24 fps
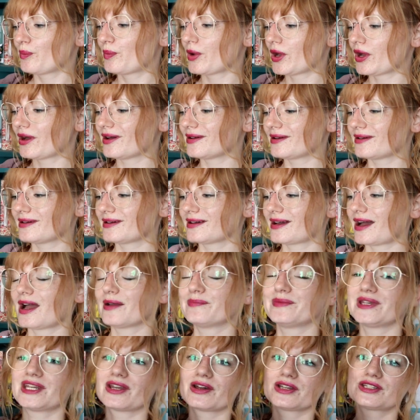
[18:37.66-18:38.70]
but I
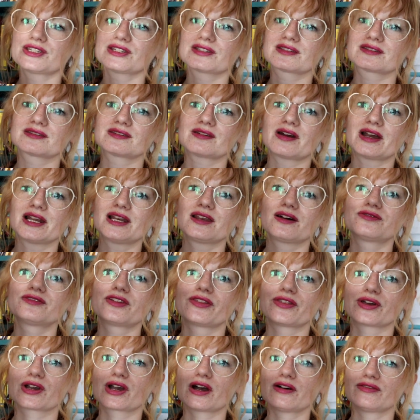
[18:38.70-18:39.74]
mean I
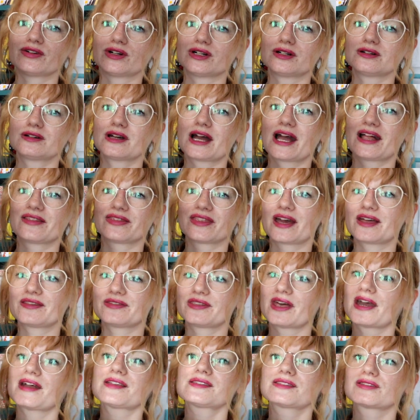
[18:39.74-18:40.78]
loved the cover, and
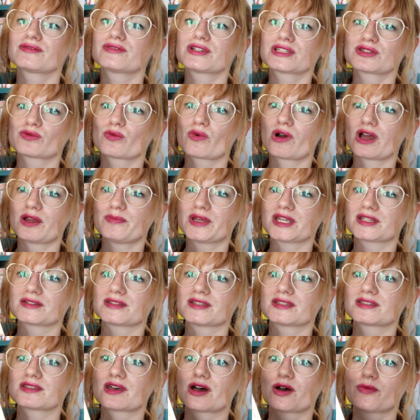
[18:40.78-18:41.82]
that's the reason why I picked
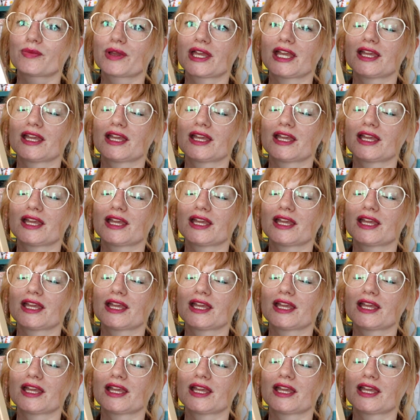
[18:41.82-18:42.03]
this up.